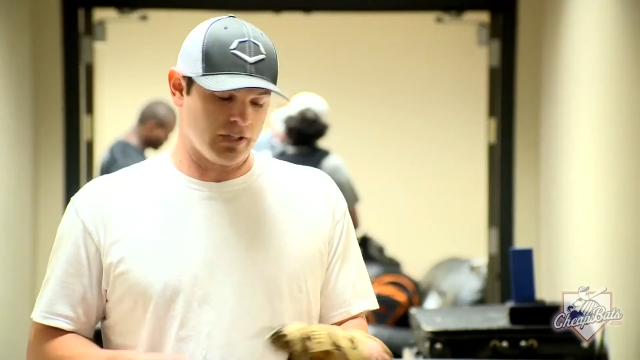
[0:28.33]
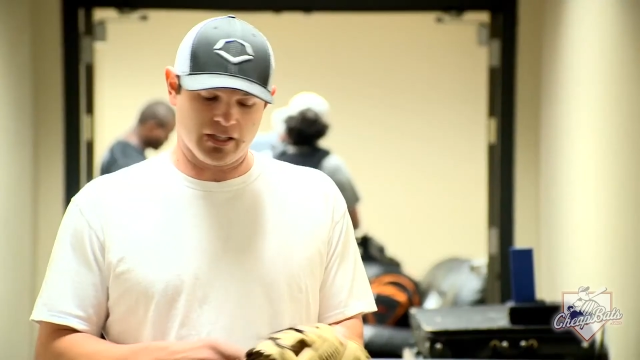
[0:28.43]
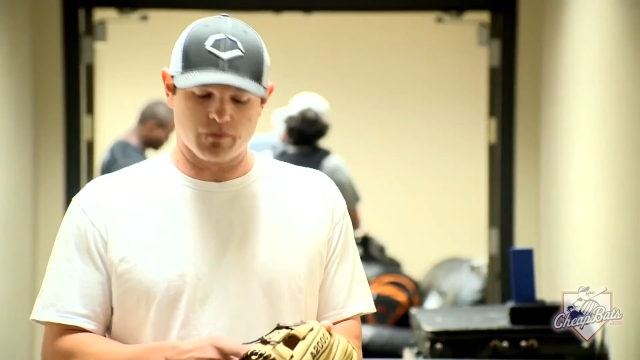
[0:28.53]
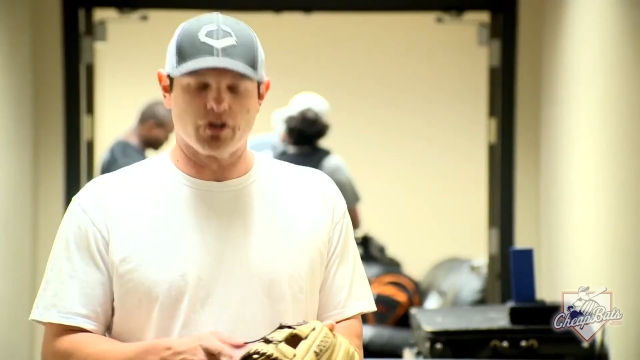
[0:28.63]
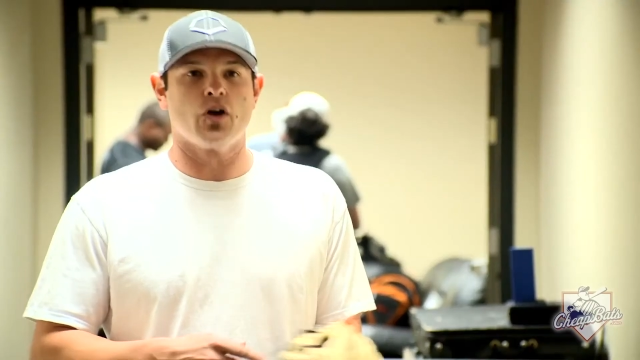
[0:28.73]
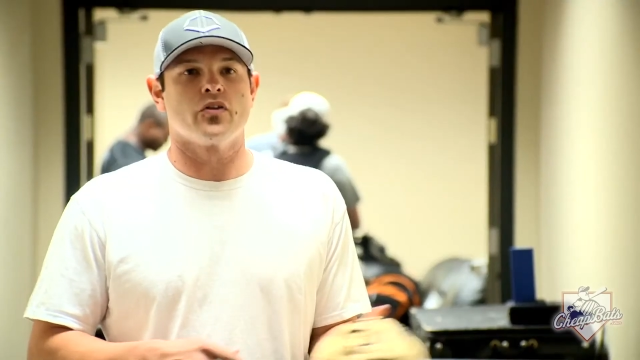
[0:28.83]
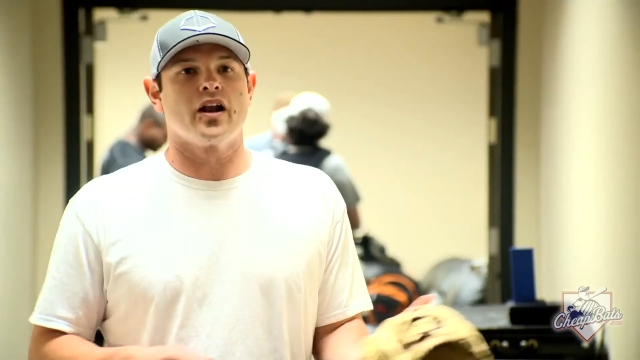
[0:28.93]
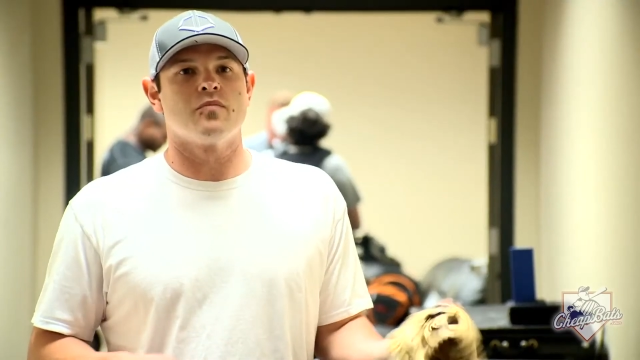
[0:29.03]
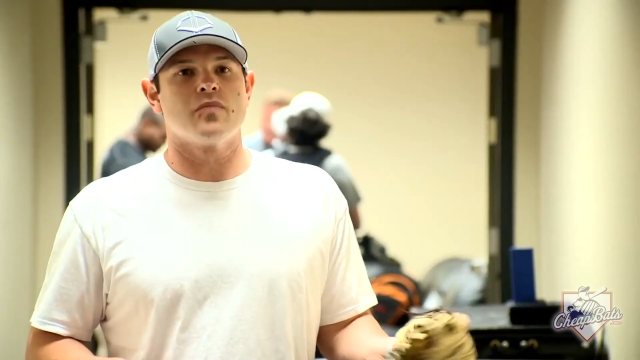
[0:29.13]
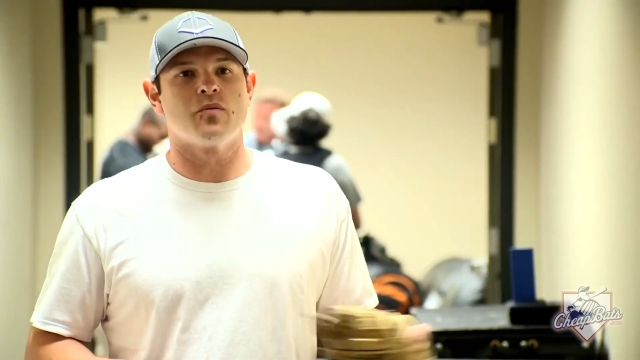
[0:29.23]
let them know
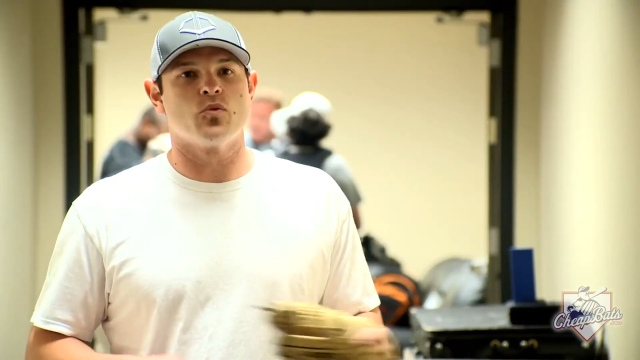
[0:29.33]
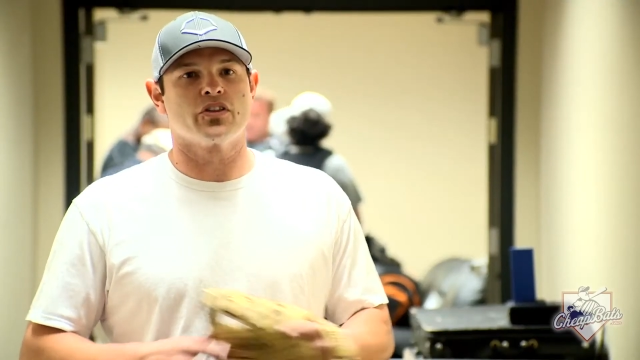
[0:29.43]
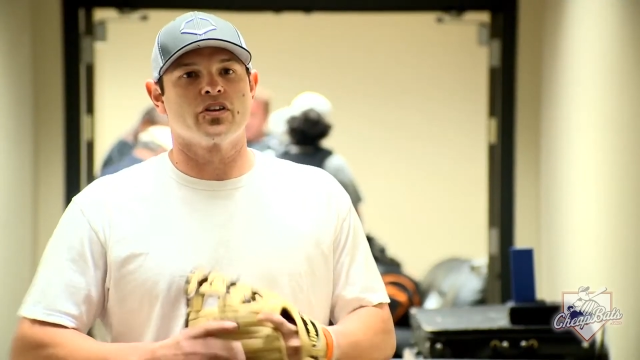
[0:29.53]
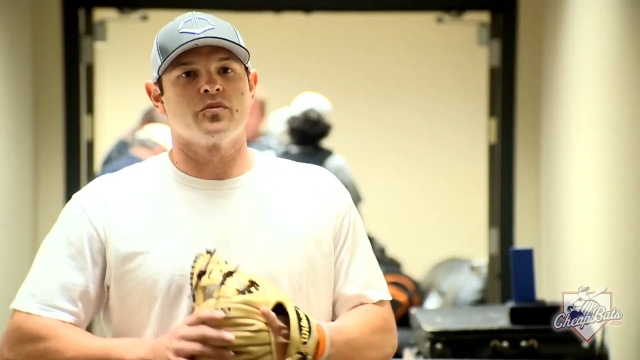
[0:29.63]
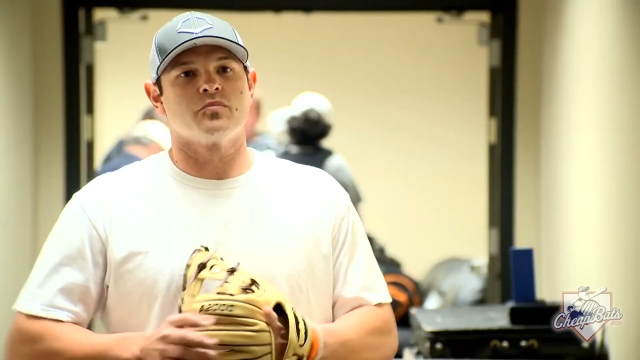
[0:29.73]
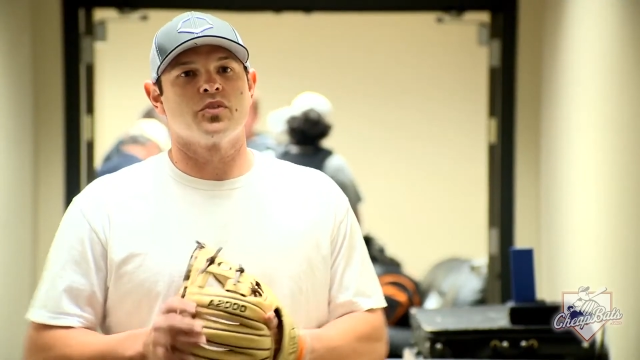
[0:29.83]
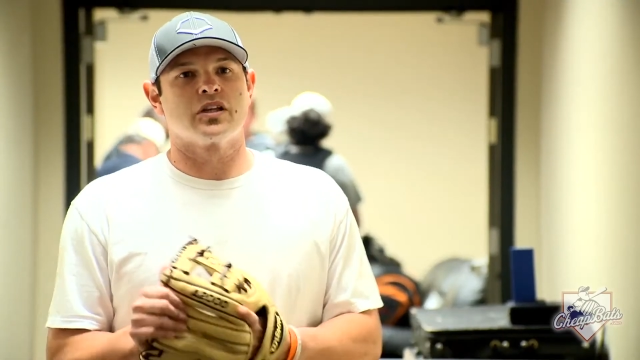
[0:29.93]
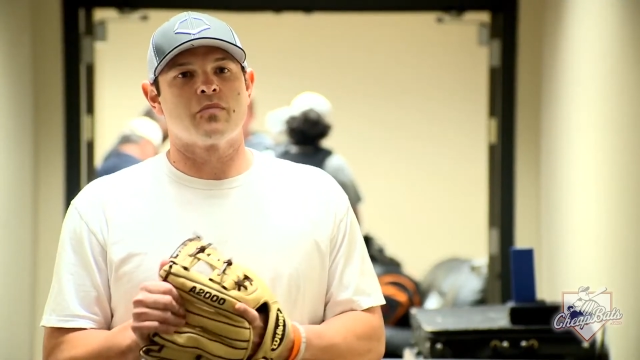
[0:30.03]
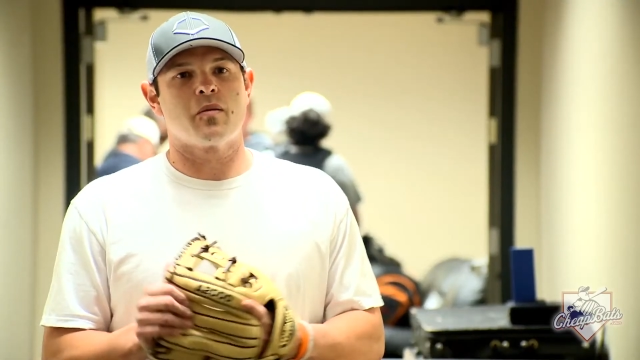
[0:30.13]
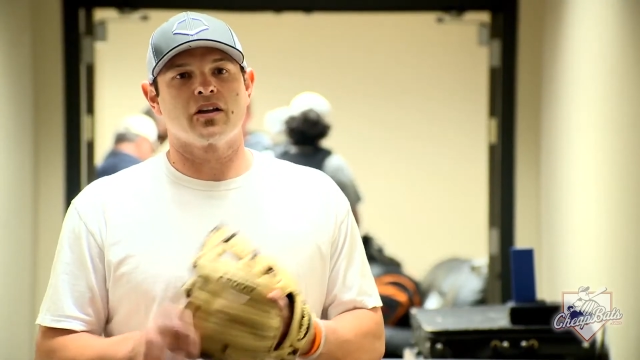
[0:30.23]
that I'm with them and
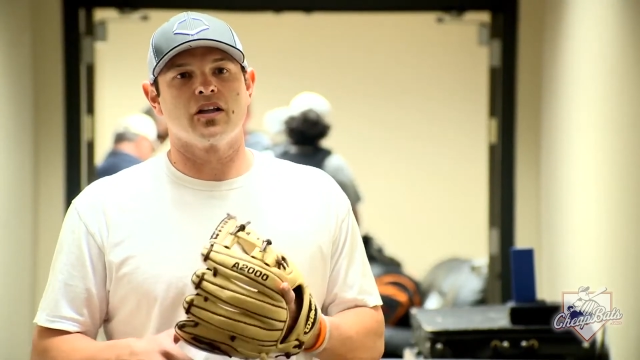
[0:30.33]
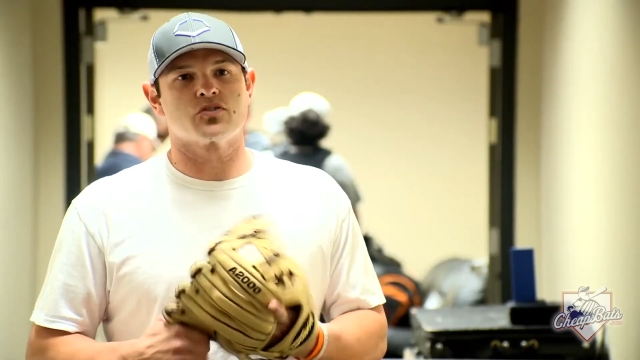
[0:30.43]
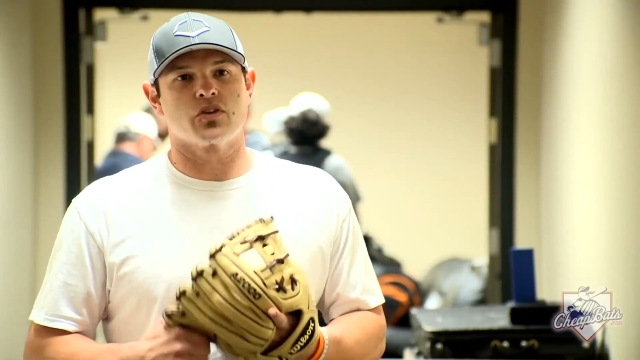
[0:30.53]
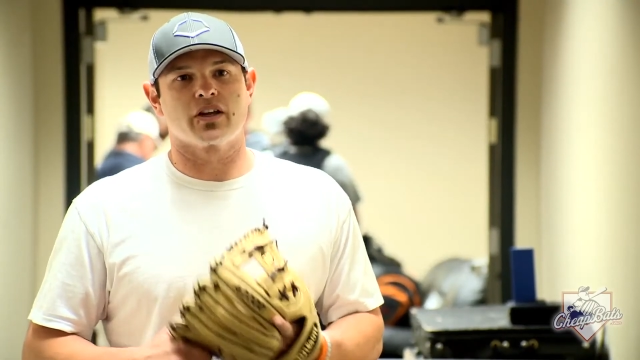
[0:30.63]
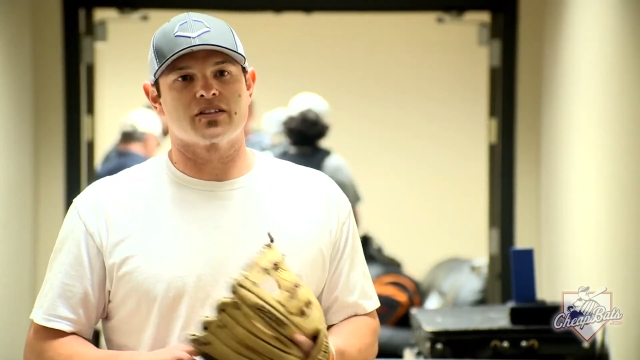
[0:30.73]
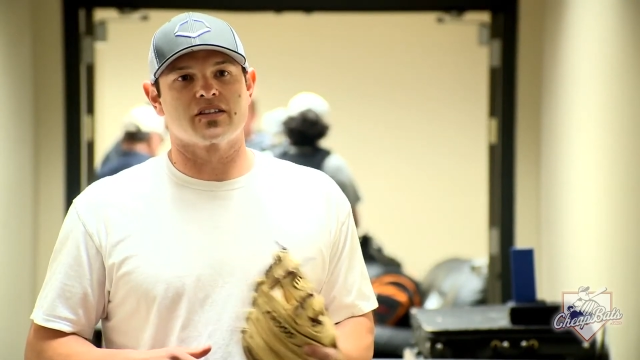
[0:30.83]
put them on my glove so they can